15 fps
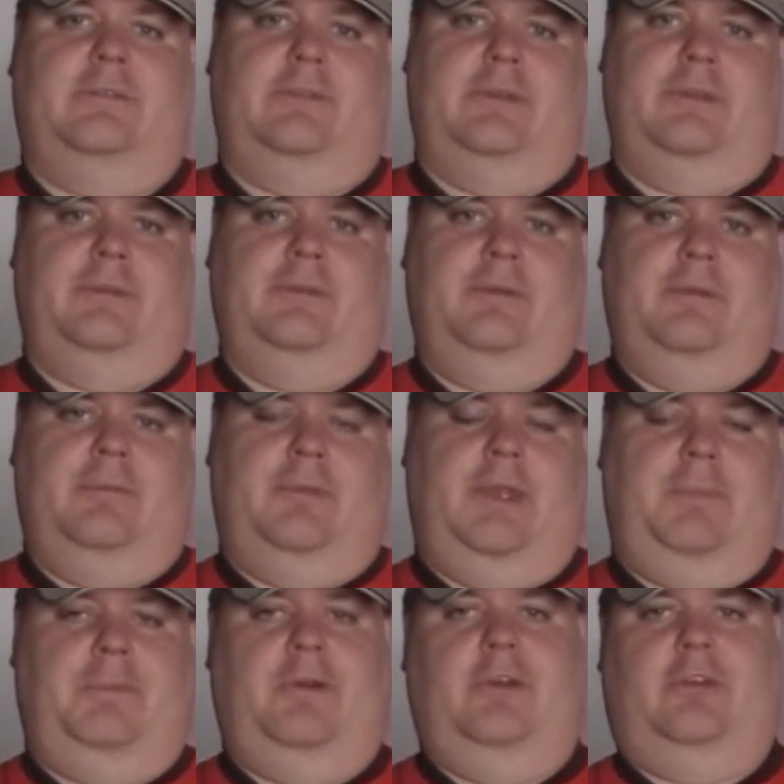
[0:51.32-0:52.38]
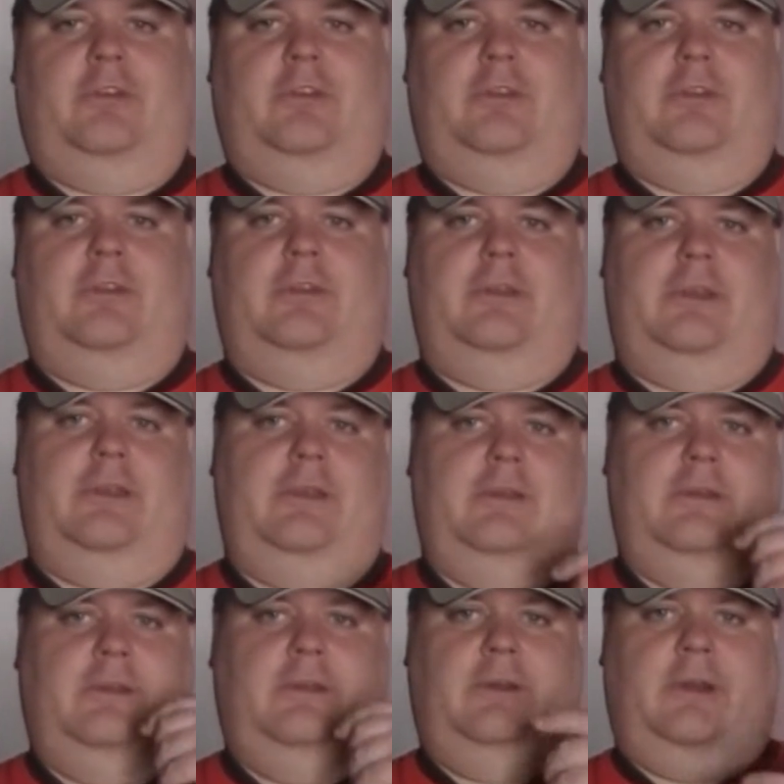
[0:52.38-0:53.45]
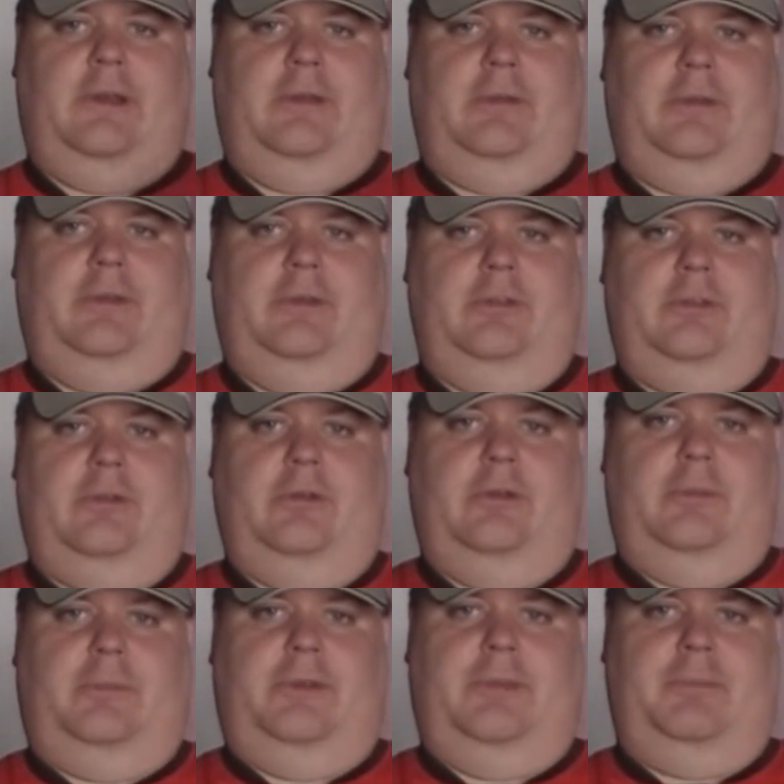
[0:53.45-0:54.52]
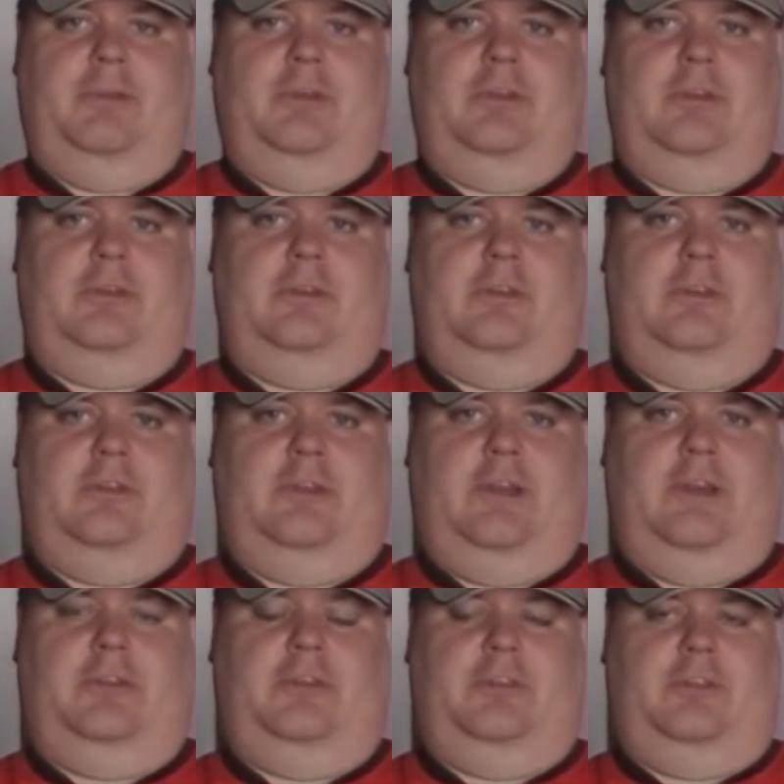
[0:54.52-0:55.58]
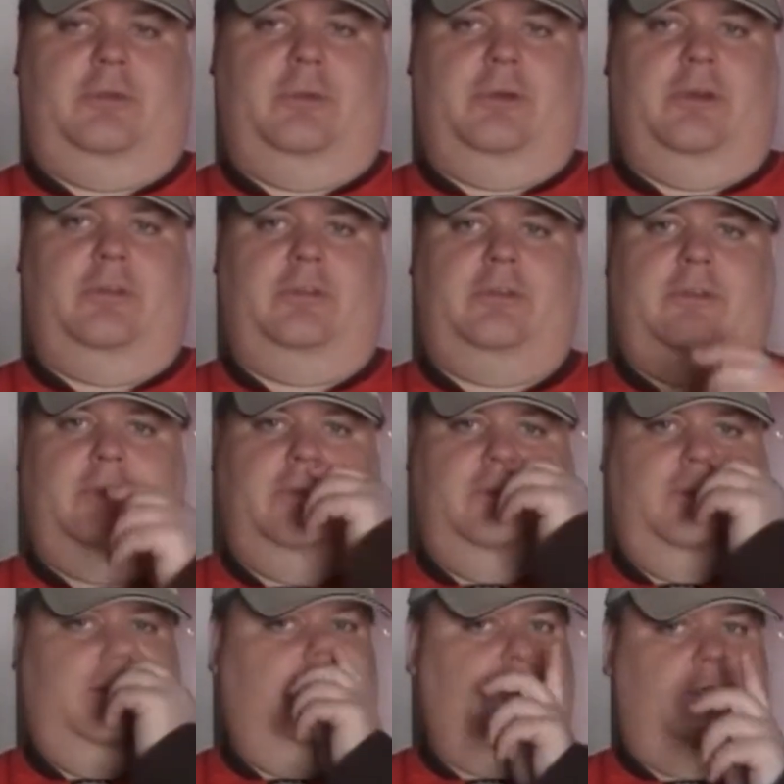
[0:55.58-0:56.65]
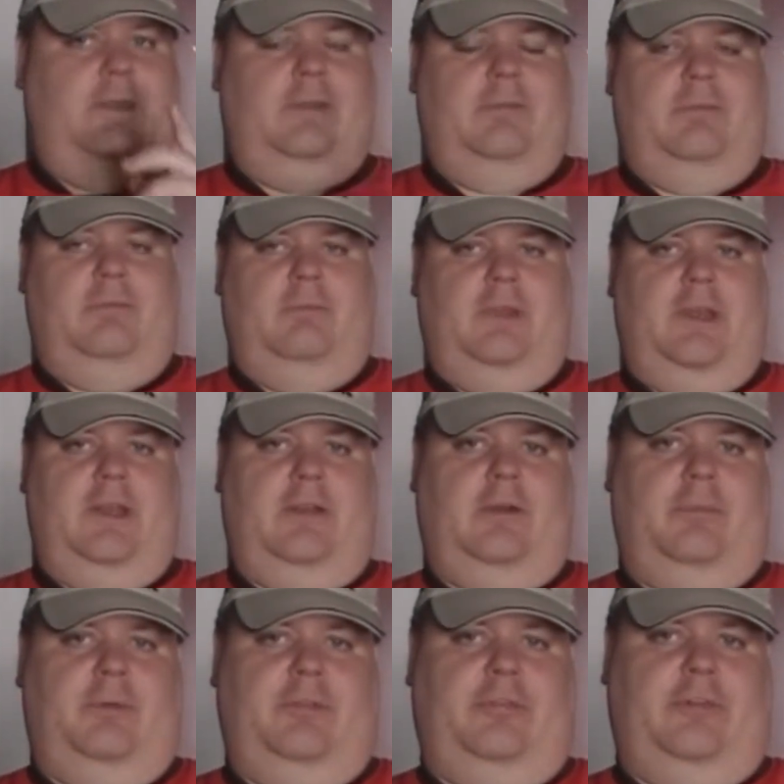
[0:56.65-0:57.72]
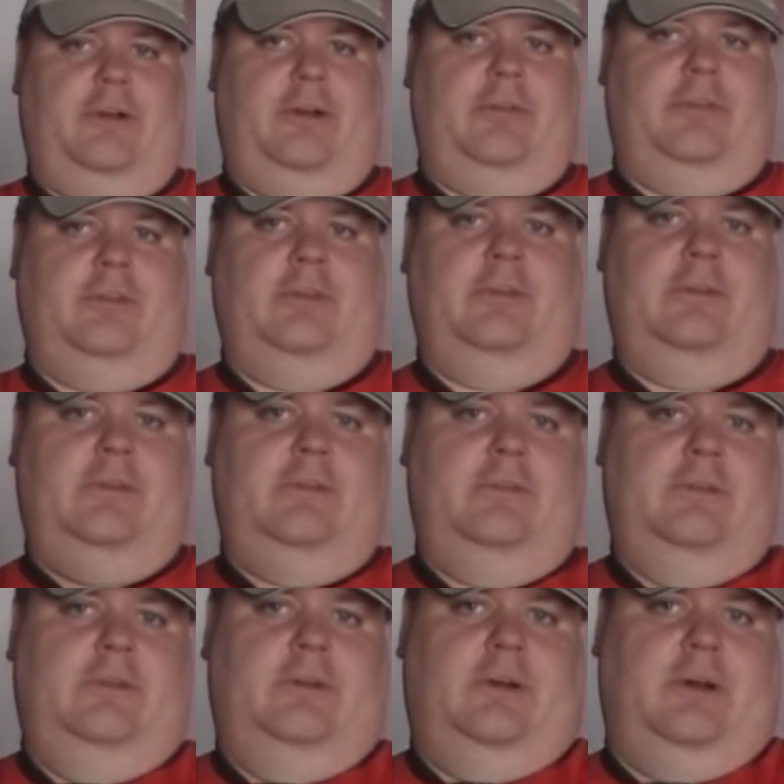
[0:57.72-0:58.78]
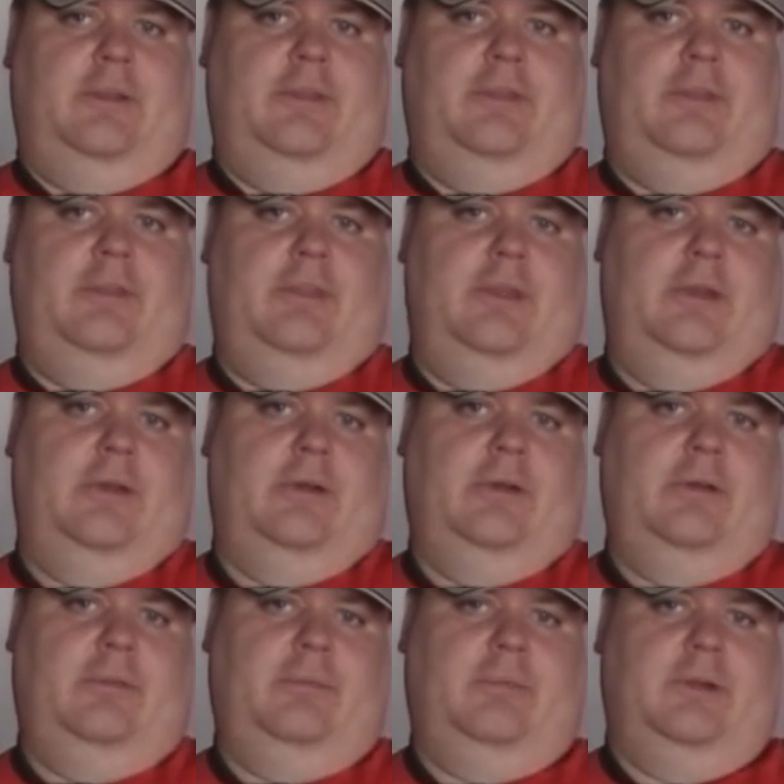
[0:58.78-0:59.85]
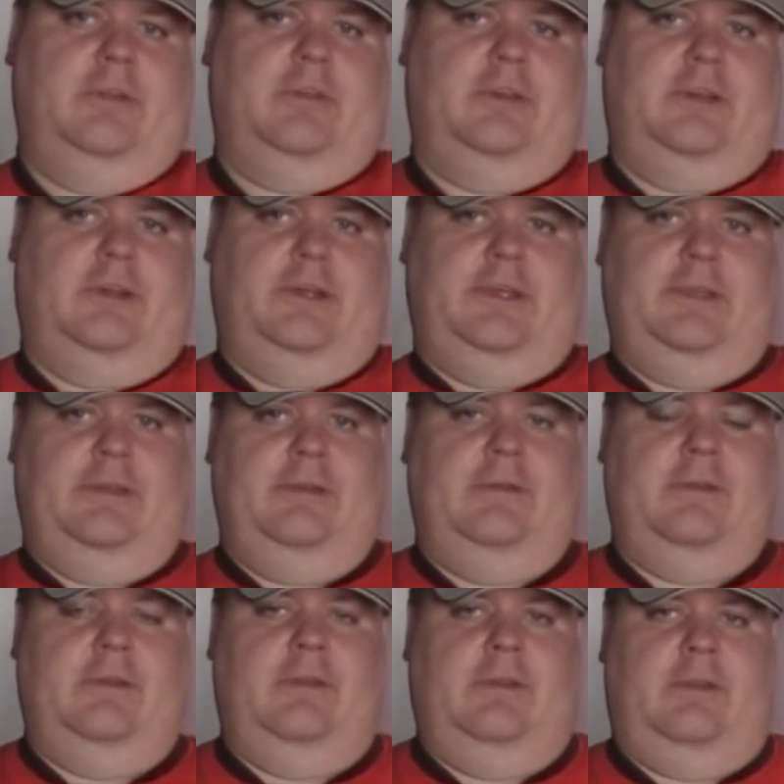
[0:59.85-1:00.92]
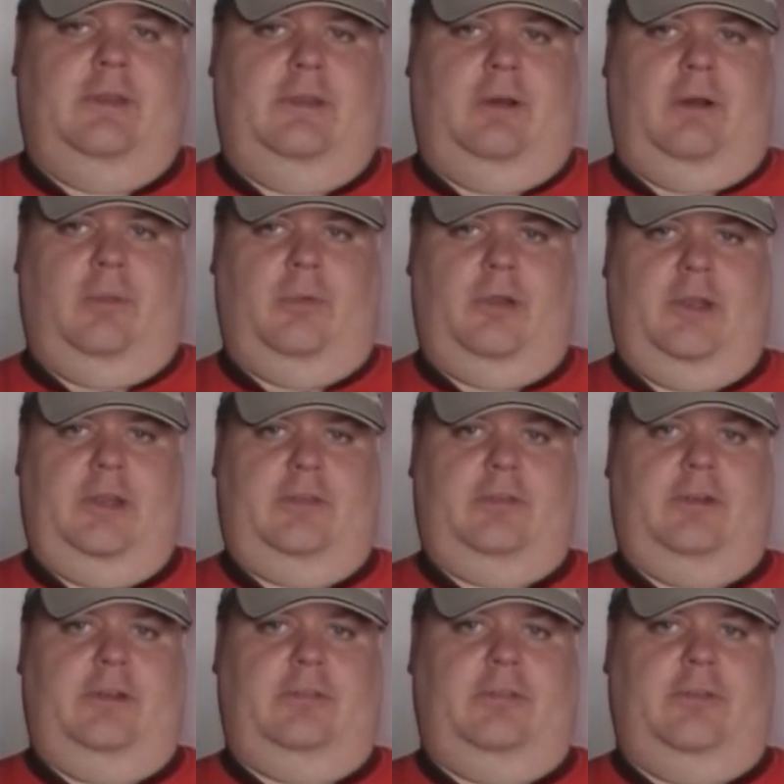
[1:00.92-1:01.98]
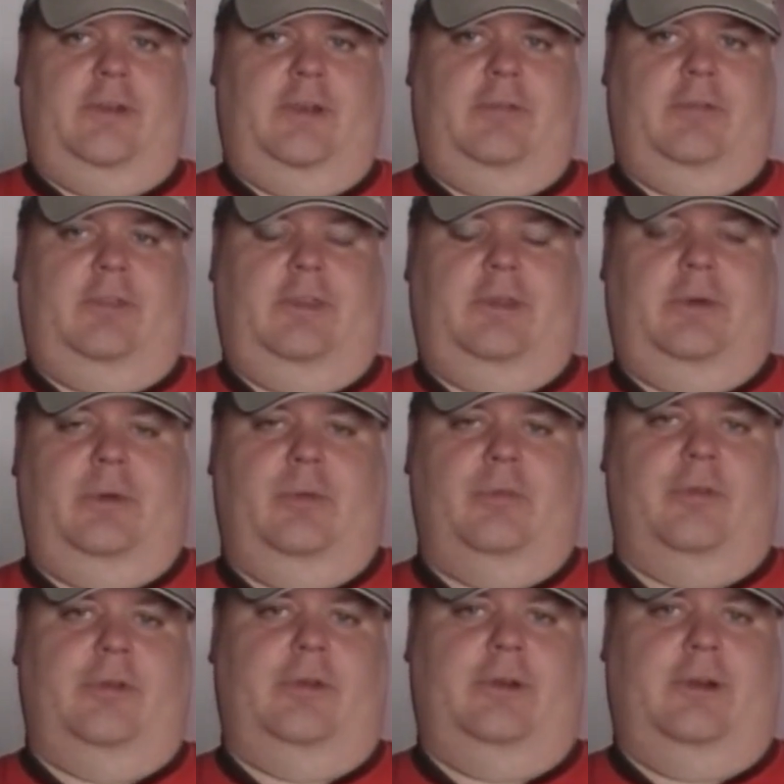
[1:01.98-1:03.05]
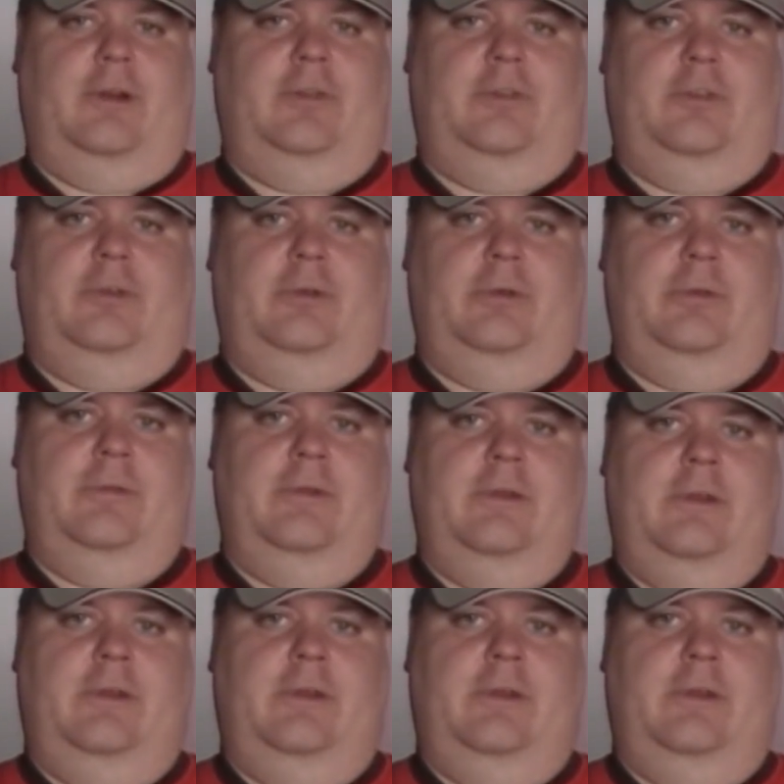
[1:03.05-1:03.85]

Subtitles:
And me personally, I only use Google Play Music just as a storage and had all my files on there, but I did already transfer everything over onto